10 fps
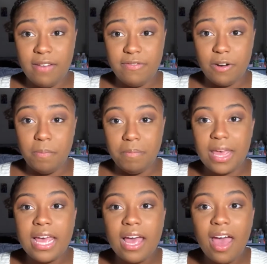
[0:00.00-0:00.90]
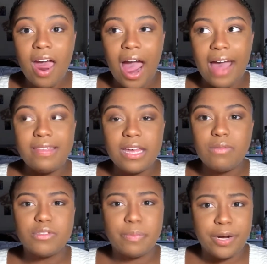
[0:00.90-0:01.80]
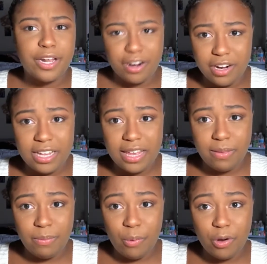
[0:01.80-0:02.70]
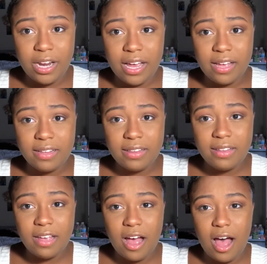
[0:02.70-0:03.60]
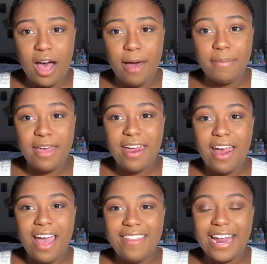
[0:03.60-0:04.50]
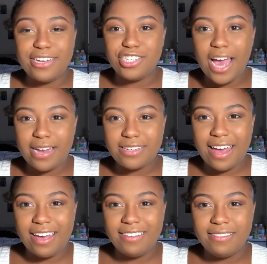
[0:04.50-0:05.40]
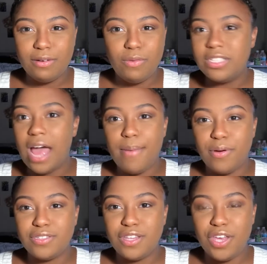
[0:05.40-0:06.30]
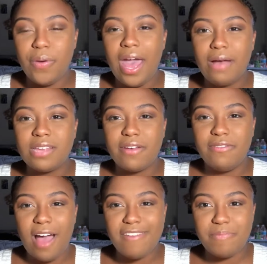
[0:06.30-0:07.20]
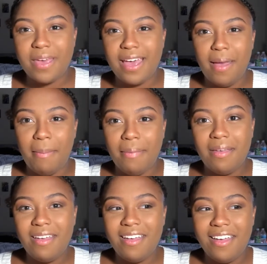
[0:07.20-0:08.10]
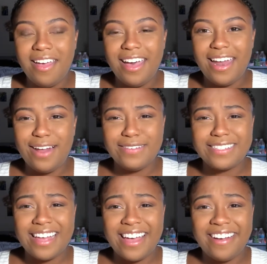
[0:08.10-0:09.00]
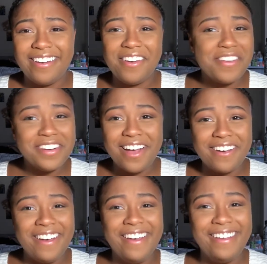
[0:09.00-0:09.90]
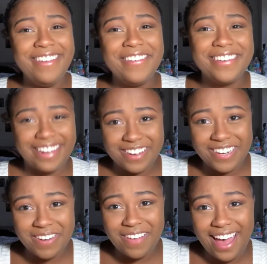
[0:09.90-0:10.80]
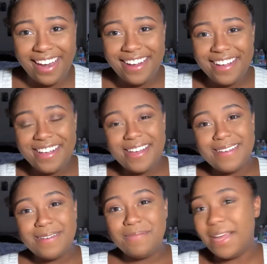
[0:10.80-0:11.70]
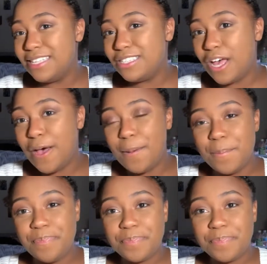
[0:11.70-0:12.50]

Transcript: for me, I think it was pretty early in the morning. And then I checked like what time it was in the UK. It was like 5 p.m. And I was like, girl, you are not going to bed. But so,